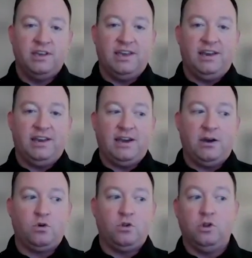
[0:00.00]
and
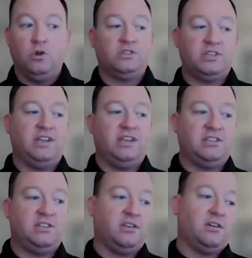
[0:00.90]
how close it
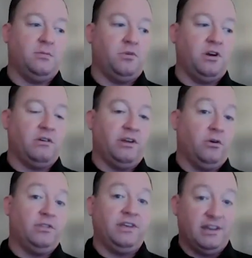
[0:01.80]
is to the camaraderie
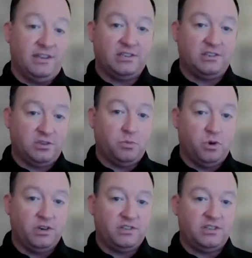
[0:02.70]
on the ice in
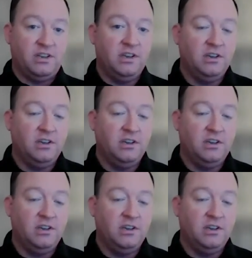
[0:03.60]
sports.